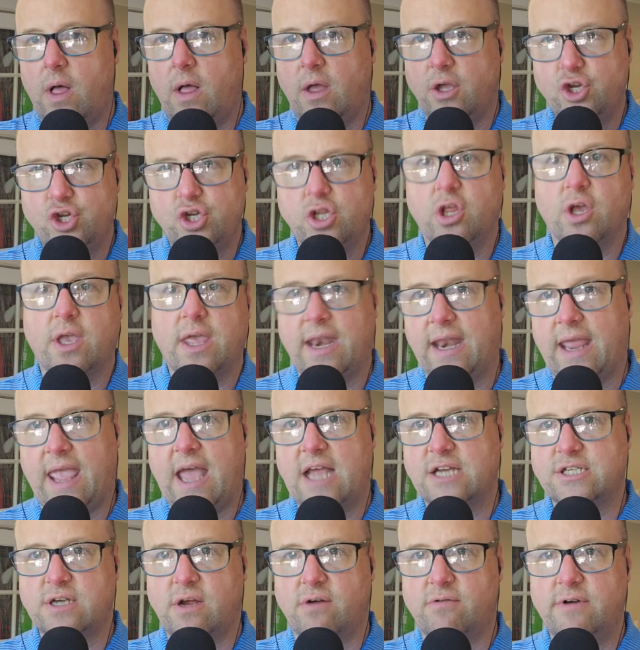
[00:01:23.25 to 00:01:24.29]
you should look at a
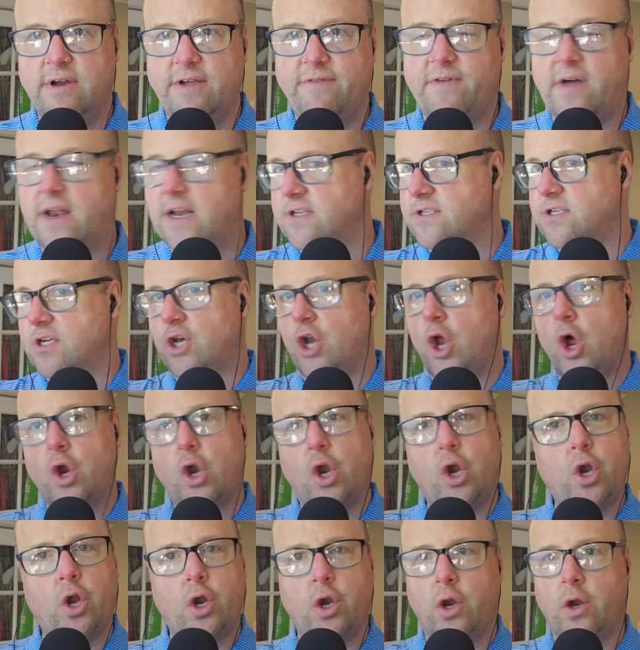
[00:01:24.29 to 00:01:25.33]
cash out refinance. Like, no.
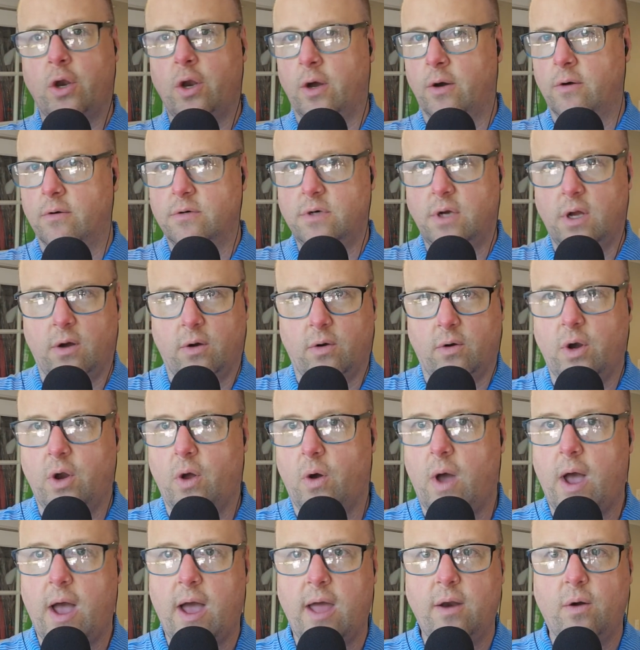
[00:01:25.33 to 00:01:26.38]

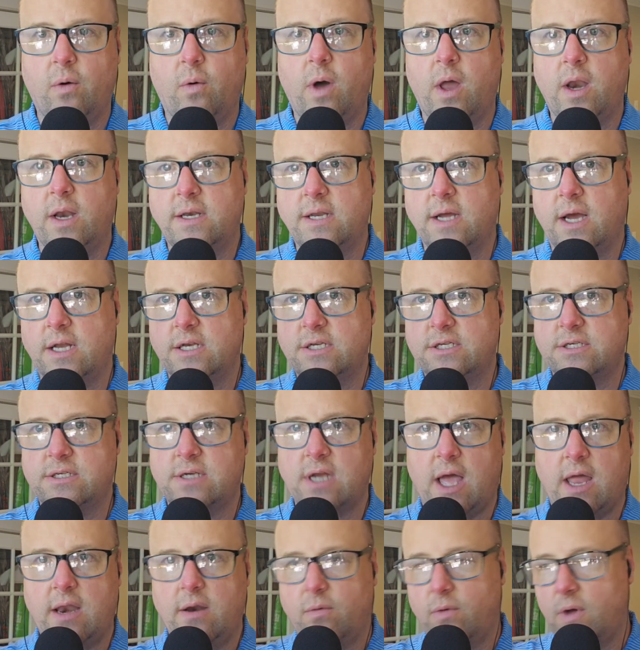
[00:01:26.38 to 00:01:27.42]
I don't want
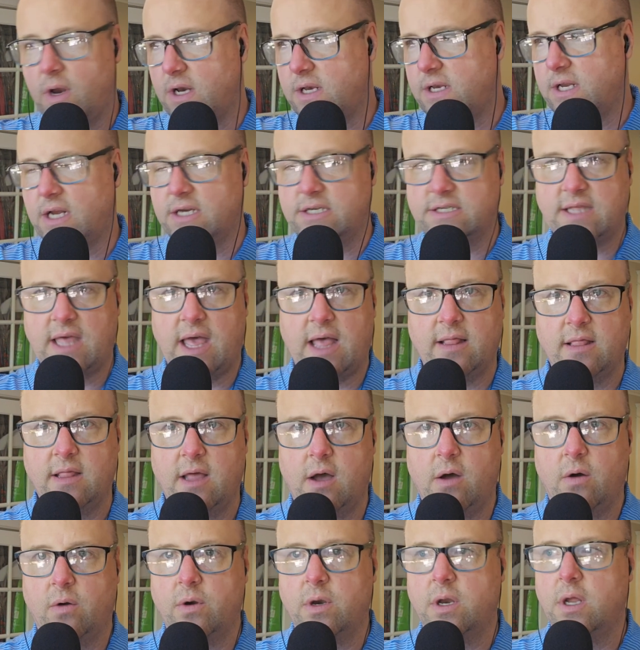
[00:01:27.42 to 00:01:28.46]
to touch that
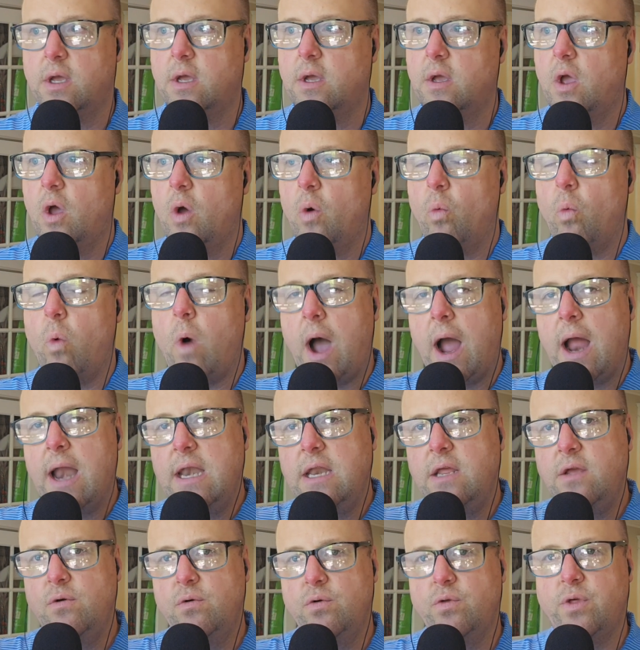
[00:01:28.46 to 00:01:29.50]
loan. Why
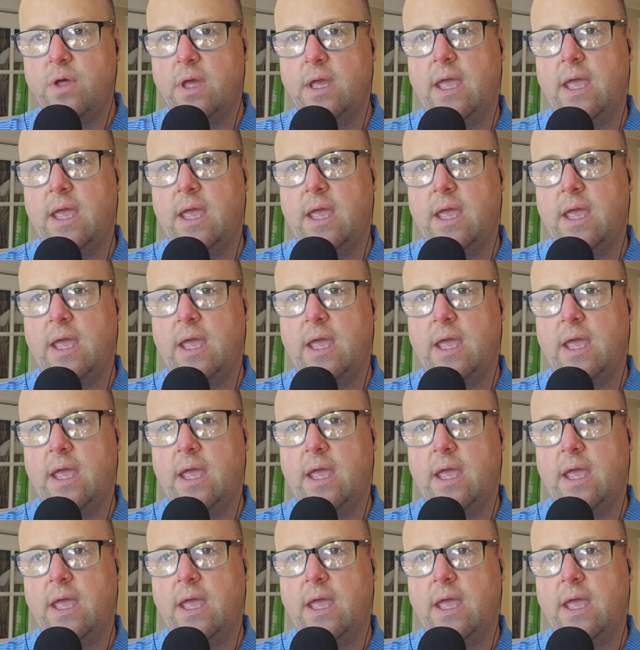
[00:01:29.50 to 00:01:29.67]
do you think